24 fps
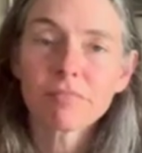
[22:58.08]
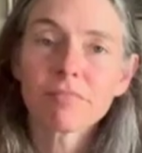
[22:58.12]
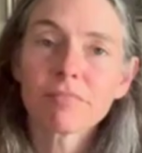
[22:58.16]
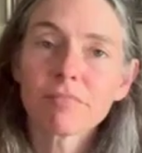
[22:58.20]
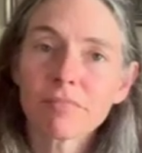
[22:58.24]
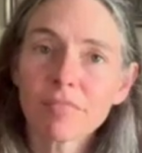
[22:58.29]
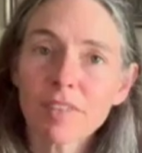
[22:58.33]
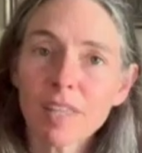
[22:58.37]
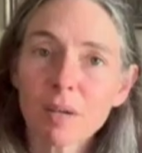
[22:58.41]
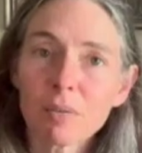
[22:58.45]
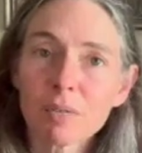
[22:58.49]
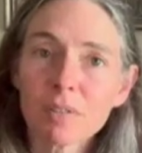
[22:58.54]

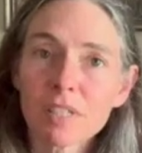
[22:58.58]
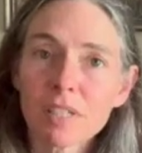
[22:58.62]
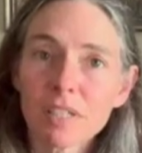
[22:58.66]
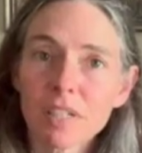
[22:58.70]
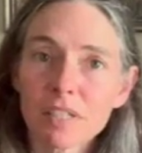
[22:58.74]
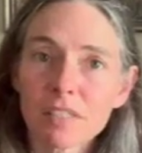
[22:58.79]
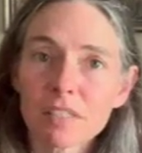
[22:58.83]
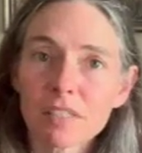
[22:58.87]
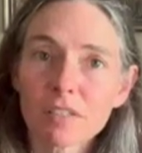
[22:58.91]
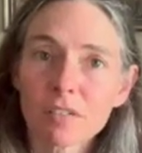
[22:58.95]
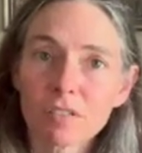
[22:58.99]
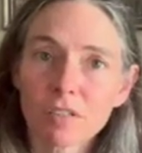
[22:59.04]
that was a
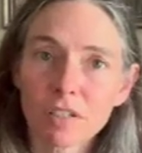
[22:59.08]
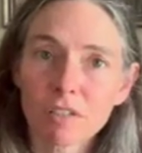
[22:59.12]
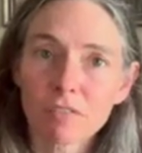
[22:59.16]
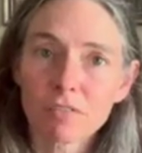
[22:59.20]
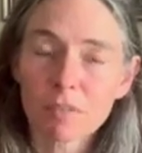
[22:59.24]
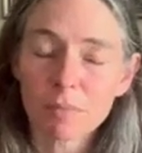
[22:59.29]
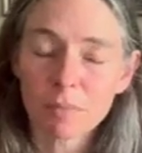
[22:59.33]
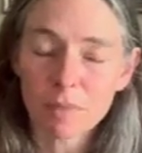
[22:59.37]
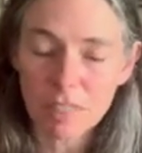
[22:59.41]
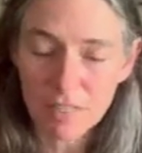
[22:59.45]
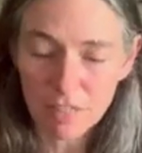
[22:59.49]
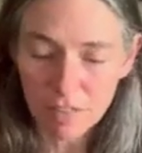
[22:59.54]
nice little gift
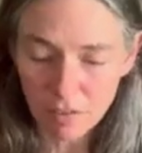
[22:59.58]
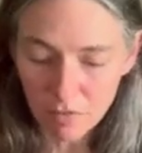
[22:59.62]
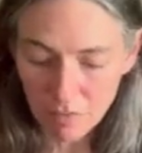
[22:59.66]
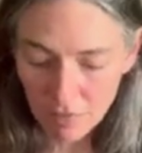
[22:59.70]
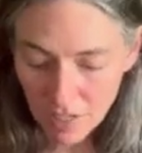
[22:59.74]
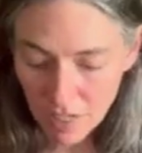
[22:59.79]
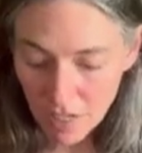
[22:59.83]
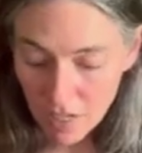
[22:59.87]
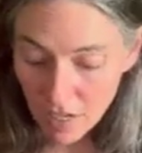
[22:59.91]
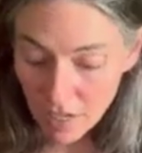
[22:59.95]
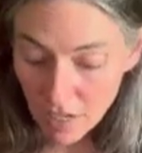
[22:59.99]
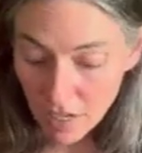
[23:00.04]
to myself.
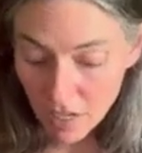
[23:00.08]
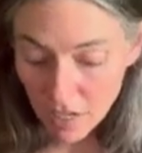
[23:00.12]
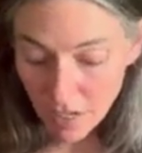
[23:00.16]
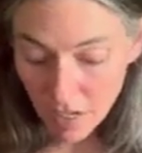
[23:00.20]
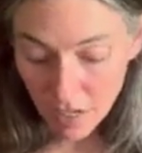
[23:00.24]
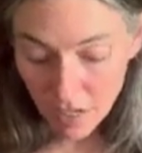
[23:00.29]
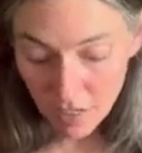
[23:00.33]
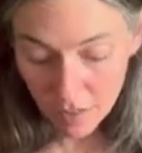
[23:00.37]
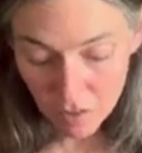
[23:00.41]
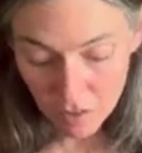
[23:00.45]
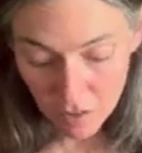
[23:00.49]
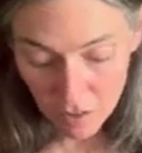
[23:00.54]

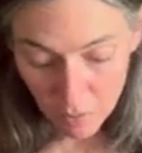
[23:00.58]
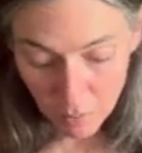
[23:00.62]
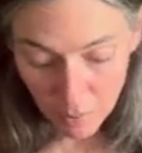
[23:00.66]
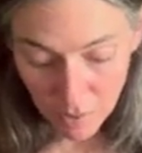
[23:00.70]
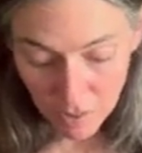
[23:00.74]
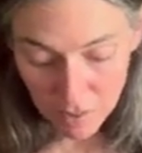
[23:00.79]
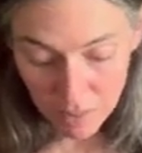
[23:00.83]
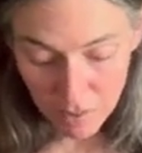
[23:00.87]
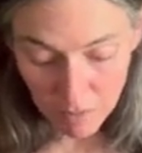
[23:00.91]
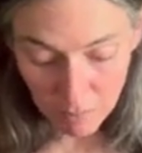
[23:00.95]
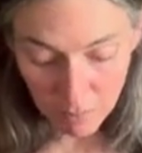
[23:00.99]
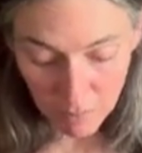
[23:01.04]
I also bought some